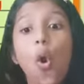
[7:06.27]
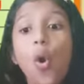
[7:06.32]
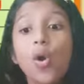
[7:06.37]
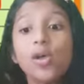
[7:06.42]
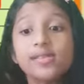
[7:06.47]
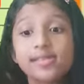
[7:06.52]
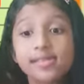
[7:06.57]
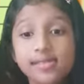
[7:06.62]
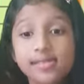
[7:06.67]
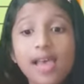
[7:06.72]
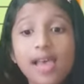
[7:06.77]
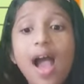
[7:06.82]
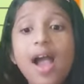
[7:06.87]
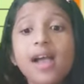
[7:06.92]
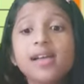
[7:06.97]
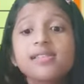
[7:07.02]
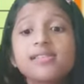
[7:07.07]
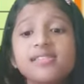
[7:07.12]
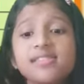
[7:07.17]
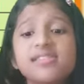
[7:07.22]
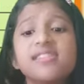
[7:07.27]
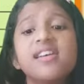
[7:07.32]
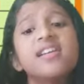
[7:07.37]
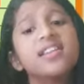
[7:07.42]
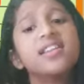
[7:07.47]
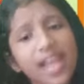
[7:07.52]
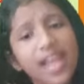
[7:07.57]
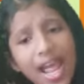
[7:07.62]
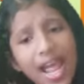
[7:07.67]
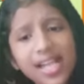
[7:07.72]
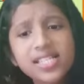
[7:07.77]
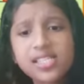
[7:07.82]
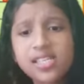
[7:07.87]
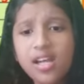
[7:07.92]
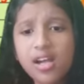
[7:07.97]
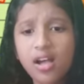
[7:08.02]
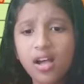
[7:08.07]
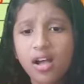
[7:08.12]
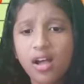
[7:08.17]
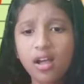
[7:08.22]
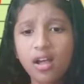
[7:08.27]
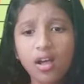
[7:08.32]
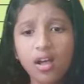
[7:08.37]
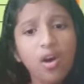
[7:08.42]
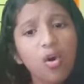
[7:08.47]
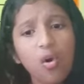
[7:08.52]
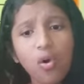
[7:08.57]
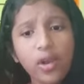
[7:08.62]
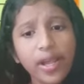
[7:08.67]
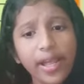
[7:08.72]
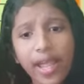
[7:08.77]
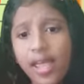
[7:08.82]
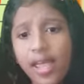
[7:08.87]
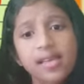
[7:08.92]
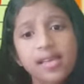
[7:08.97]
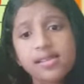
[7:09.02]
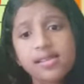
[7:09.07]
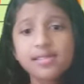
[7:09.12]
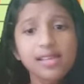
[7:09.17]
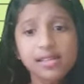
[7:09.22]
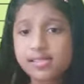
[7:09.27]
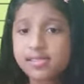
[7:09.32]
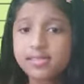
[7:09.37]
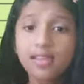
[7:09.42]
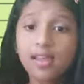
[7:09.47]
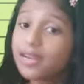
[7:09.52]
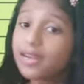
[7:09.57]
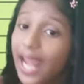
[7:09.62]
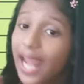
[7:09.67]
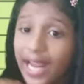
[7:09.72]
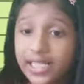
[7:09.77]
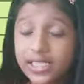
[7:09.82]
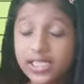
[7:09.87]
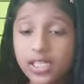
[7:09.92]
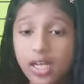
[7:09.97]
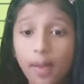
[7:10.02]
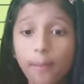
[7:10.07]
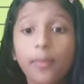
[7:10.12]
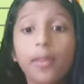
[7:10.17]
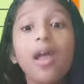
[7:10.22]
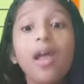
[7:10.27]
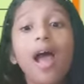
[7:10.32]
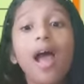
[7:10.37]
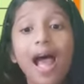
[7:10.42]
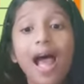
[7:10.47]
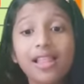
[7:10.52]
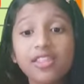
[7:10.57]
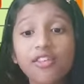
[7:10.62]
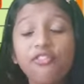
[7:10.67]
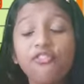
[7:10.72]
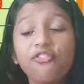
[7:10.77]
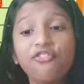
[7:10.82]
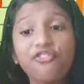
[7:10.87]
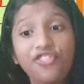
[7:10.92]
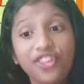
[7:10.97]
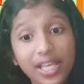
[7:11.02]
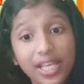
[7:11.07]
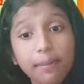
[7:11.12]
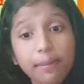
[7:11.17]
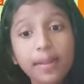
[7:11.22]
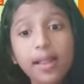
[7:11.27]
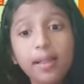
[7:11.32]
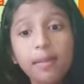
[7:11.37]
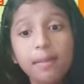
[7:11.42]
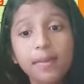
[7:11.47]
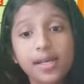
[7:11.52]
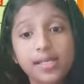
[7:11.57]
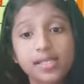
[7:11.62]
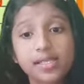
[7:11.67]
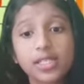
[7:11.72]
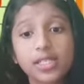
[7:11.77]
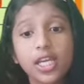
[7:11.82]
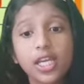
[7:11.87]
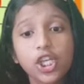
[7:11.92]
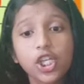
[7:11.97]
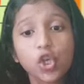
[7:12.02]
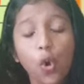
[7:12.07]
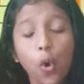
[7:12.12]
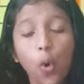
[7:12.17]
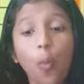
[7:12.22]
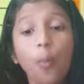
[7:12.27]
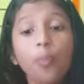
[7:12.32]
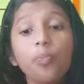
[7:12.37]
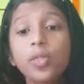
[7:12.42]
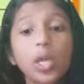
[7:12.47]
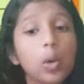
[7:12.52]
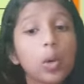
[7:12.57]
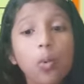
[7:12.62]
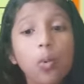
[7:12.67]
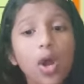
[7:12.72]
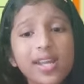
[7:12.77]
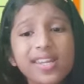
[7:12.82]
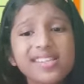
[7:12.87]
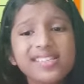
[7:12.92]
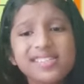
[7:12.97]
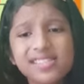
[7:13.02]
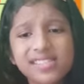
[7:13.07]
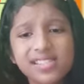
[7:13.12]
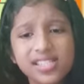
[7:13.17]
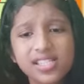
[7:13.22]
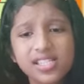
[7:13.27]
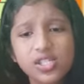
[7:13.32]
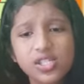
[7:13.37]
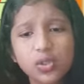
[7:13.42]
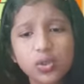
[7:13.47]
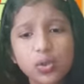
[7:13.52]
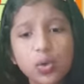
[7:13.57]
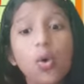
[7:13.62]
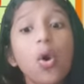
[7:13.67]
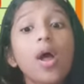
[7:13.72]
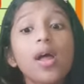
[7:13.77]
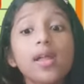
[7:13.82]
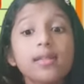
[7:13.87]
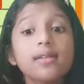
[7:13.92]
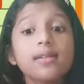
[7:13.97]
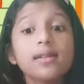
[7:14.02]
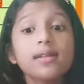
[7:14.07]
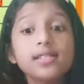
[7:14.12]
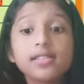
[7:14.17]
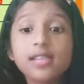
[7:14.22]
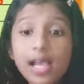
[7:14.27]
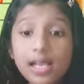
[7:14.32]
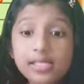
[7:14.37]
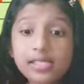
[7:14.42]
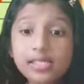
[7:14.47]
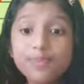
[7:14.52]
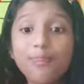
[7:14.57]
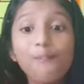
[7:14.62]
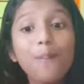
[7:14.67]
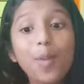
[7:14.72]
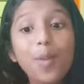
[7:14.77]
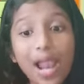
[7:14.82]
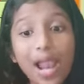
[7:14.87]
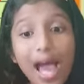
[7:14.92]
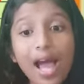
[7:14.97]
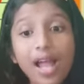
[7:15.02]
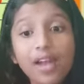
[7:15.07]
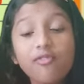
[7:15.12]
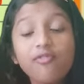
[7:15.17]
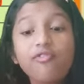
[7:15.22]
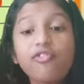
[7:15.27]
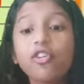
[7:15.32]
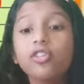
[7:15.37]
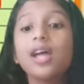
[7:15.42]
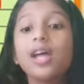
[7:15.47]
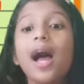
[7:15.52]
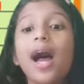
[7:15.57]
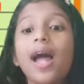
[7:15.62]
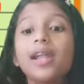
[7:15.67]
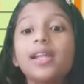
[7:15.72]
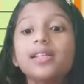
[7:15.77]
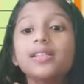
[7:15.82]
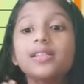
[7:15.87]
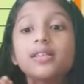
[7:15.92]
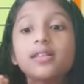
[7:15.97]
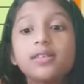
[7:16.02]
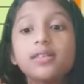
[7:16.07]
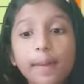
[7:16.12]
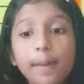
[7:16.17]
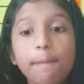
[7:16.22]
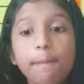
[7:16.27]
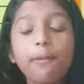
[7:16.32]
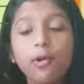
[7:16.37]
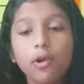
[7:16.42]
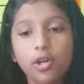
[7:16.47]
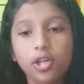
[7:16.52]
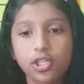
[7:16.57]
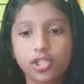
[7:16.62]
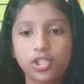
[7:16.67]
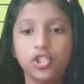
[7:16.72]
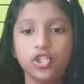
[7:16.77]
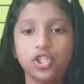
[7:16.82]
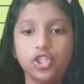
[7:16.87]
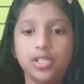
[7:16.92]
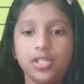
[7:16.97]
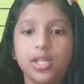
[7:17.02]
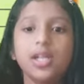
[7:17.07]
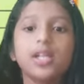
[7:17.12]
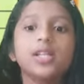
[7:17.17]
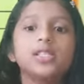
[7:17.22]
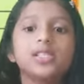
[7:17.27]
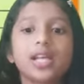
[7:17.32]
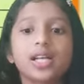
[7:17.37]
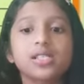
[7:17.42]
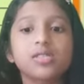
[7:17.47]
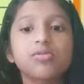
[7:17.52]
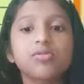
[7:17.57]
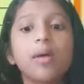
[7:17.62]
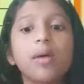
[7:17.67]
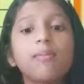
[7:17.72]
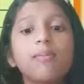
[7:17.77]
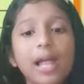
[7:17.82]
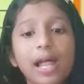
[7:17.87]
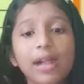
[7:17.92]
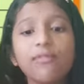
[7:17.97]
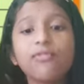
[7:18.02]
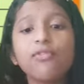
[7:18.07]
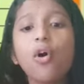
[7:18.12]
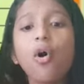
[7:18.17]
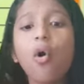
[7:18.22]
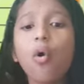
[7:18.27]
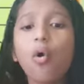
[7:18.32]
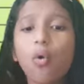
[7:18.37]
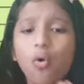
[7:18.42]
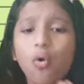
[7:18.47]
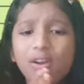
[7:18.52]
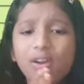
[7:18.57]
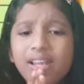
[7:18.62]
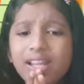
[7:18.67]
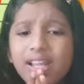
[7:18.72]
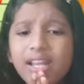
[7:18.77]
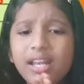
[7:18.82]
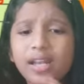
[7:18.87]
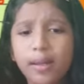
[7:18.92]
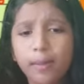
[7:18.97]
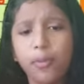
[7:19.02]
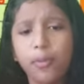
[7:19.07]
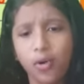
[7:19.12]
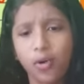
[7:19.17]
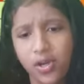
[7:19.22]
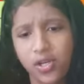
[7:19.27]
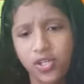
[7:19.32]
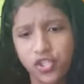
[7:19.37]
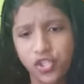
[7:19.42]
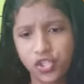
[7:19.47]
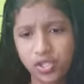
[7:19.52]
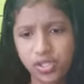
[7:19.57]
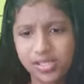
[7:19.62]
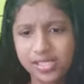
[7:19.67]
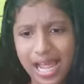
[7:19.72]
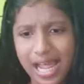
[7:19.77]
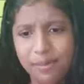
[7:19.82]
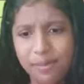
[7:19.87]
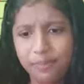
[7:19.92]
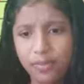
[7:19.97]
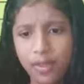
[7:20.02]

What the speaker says: sucks the nectar. Okay, sucks the nectar. And the female mosquito, what does it do? It sucks blood for the another reproduction. It sucks the blood for only reproduction time.